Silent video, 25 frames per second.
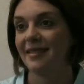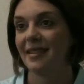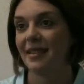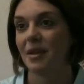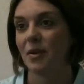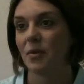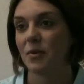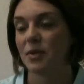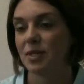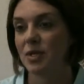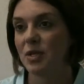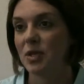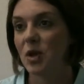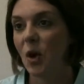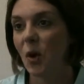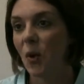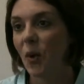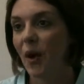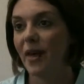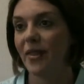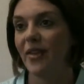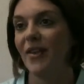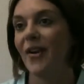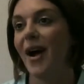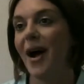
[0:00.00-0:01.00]
There was no
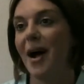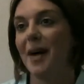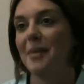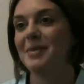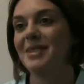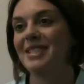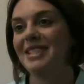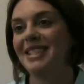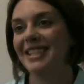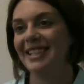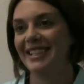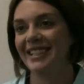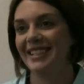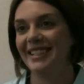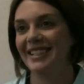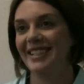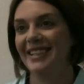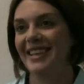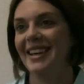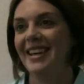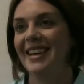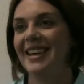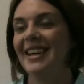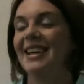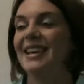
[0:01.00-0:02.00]
other option.
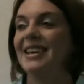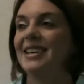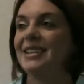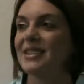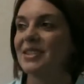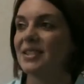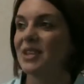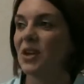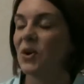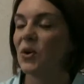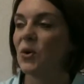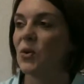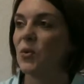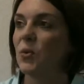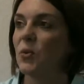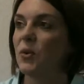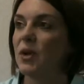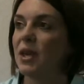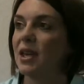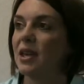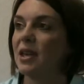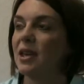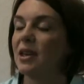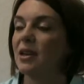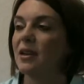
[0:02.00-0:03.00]
So
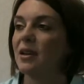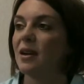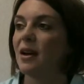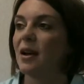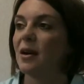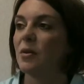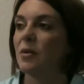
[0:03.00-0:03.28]
we